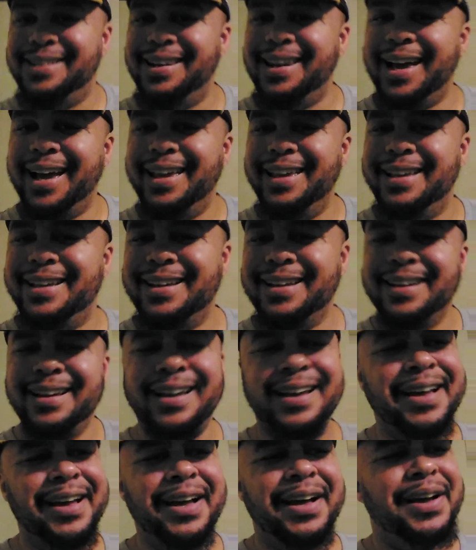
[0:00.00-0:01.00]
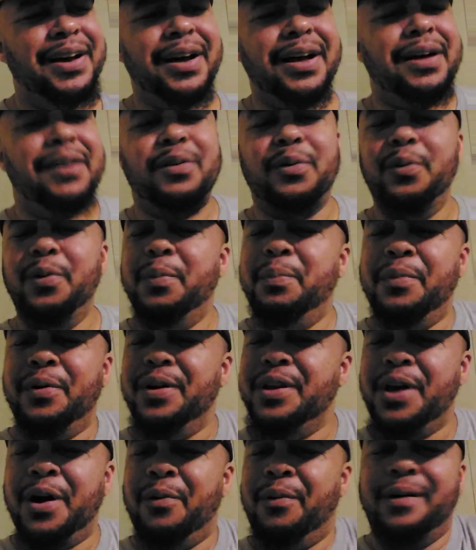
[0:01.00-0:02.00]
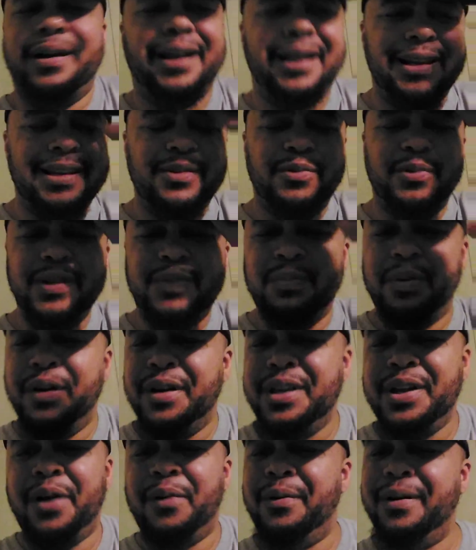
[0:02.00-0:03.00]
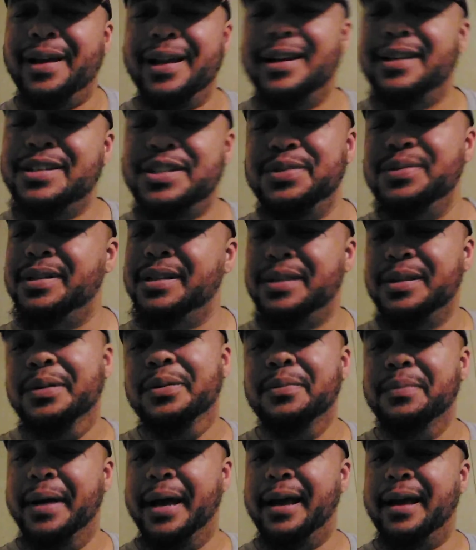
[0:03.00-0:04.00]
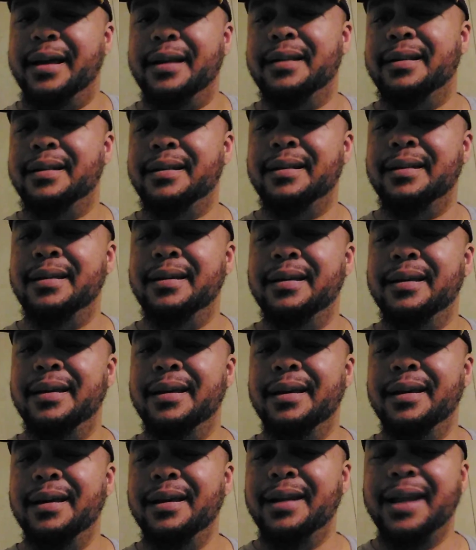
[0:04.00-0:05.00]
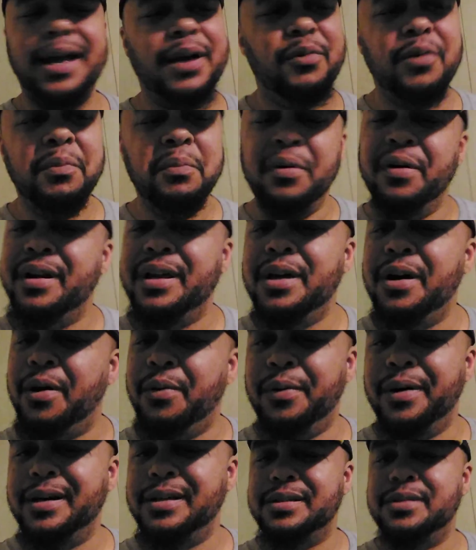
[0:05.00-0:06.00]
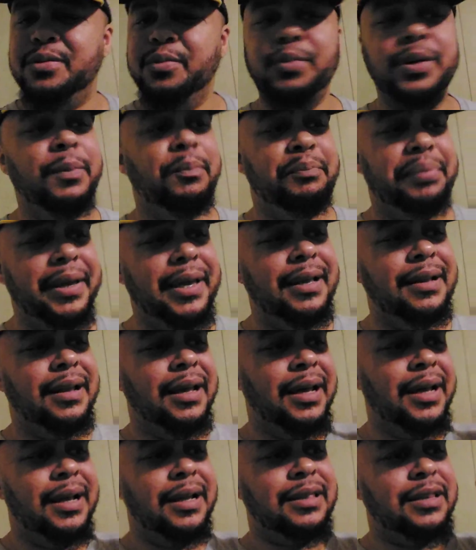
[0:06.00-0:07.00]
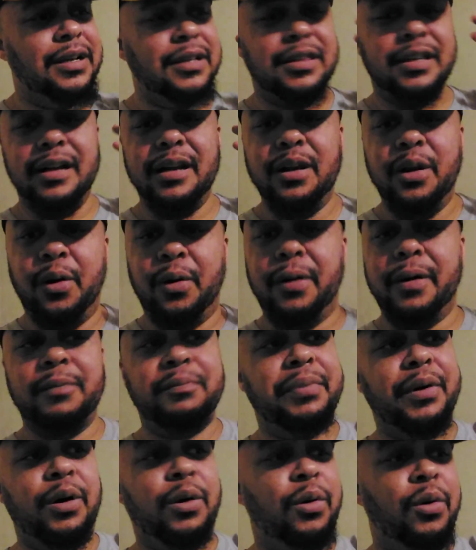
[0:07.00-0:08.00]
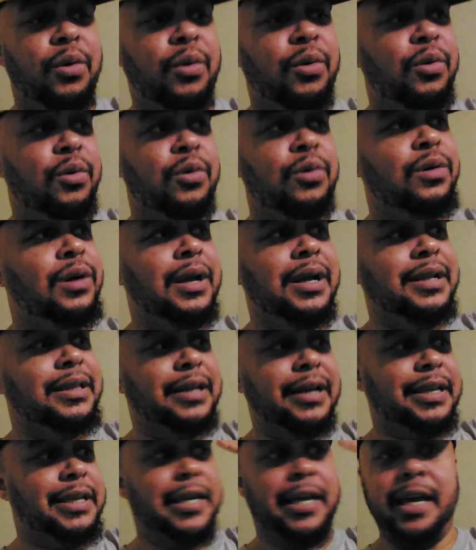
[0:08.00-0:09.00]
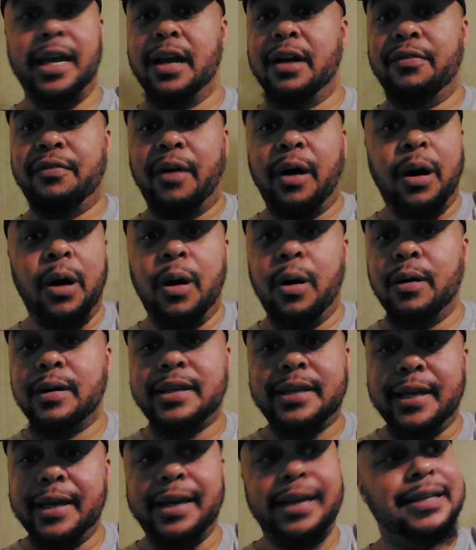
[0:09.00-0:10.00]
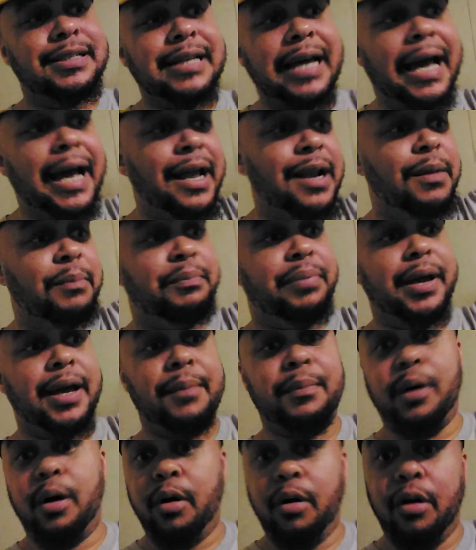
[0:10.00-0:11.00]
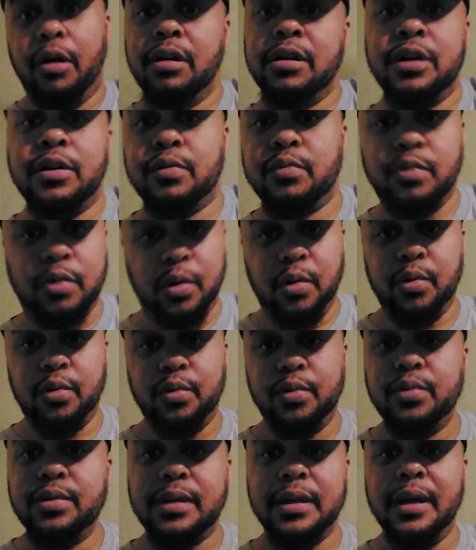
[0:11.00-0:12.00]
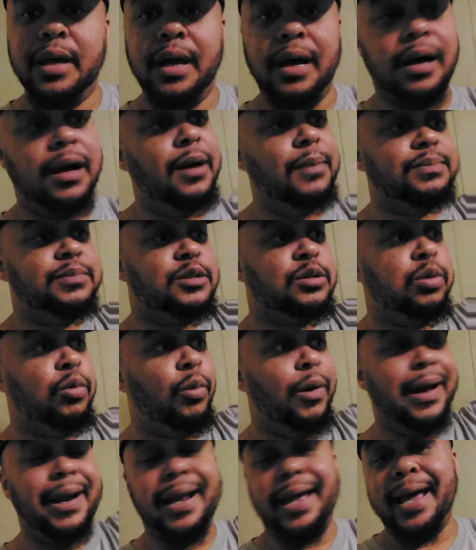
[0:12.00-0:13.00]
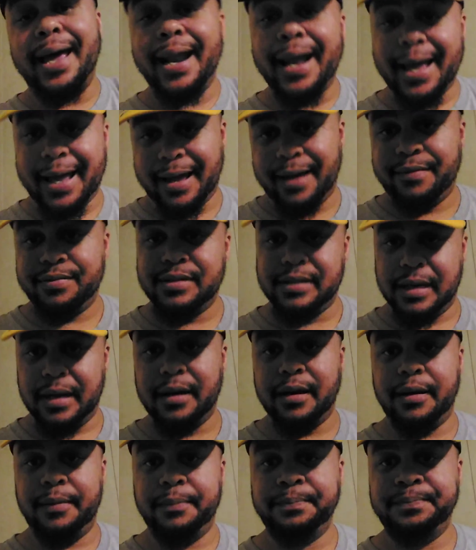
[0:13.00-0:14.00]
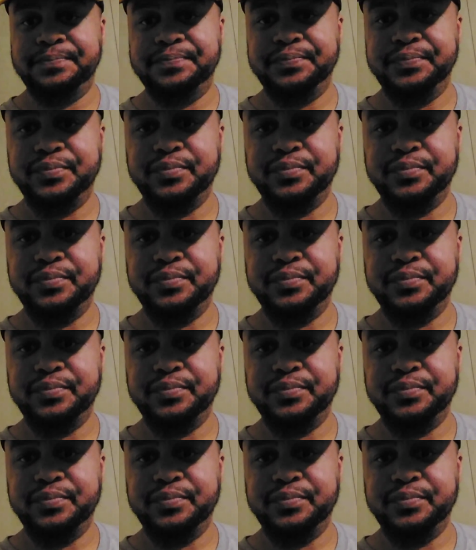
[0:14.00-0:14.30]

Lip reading: Like, what more do y'all want LSU to do, man? Like, what more do y'all us to do? We beat the lo and behold, the king of all kings, Alabama, on the road, up 20 at halftime.